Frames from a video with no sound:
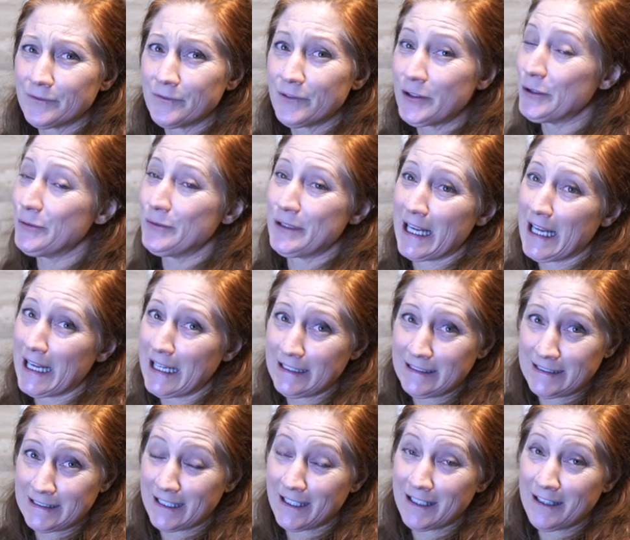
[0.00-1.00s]
few
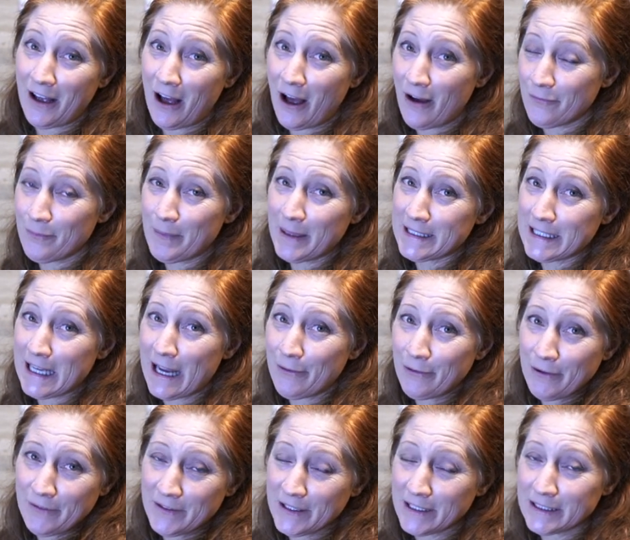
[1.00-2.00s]
days off my
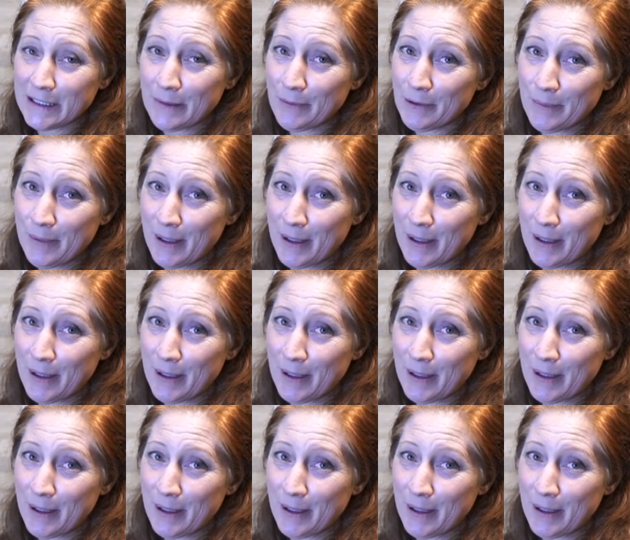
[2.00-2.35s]
tower of things I would